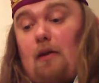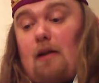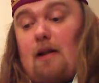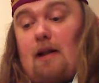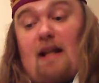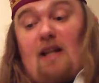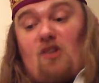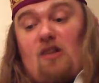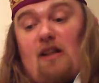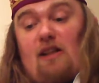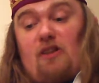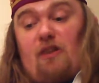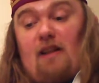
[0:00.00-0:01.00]
Years
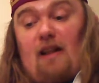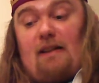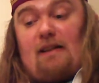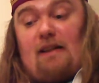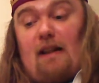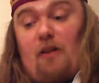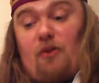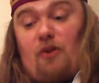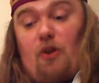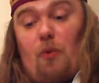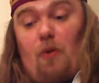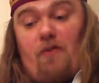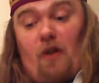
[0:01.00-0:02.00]
later, in
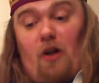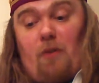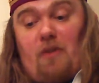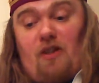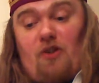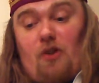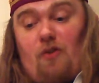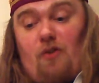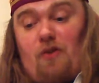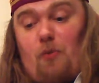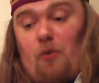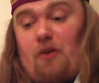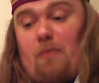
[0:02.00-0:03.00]
1902, a farmer
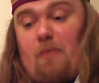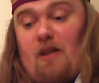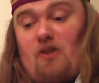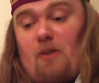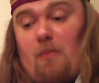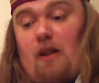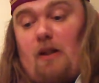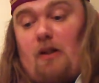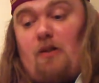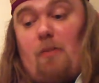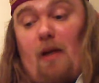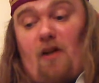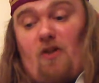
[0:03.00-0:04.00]
discovered what appears to be a
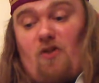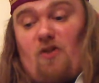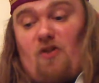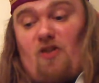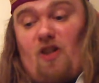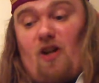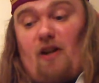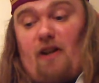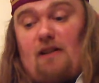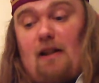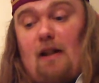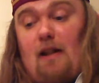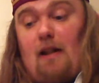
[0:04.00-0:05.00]
cremation
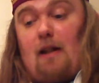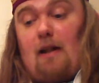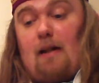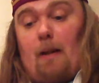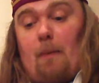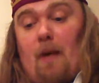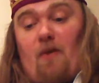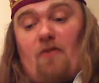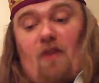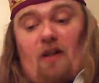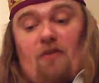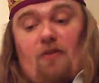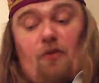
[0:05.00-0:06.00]
site about
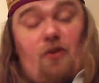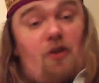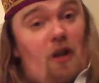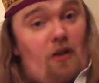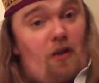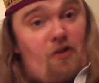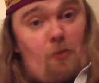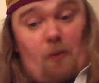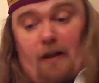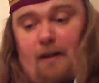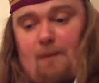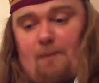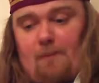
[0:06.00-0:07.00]
500 yards away.